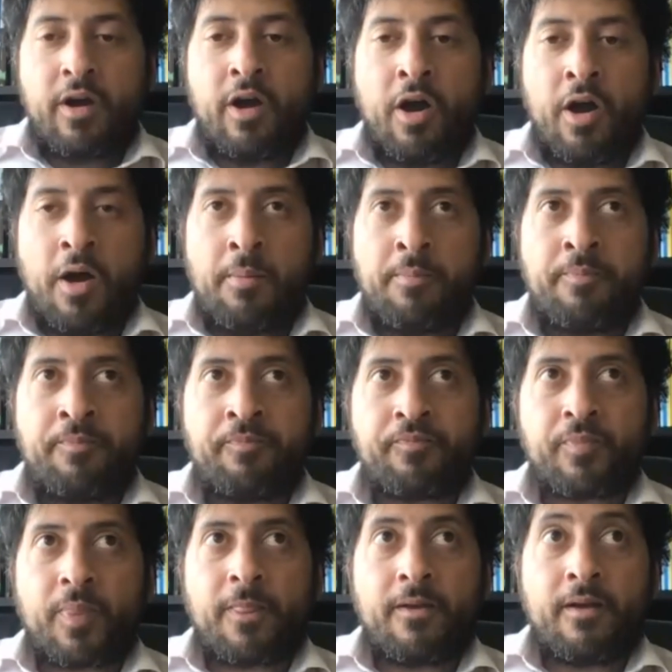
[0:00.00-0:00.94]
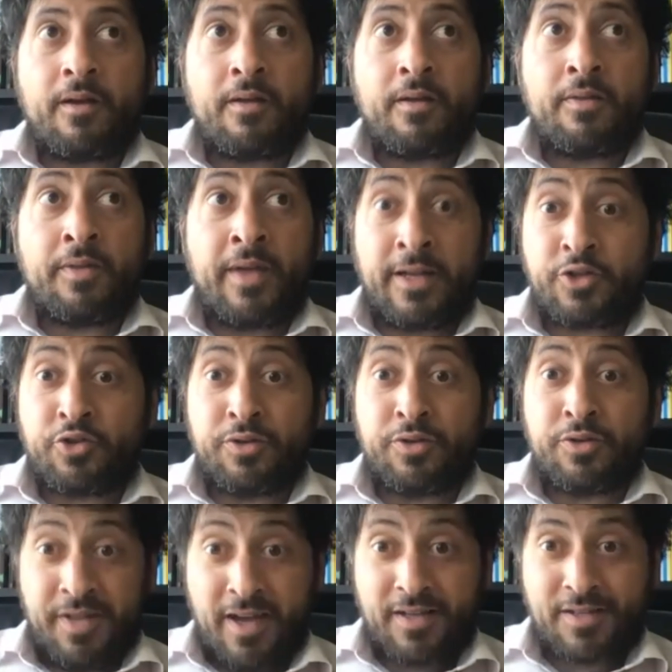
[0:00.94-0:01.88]
The answer
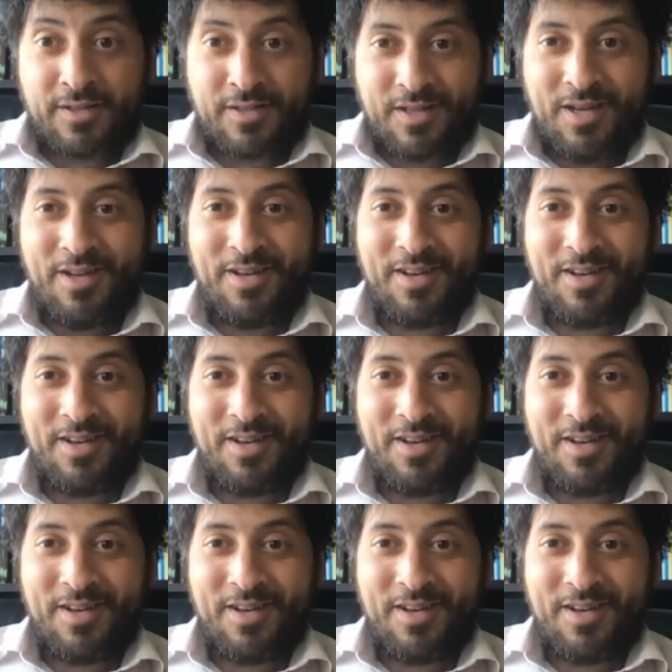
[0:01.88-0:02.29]
is yes.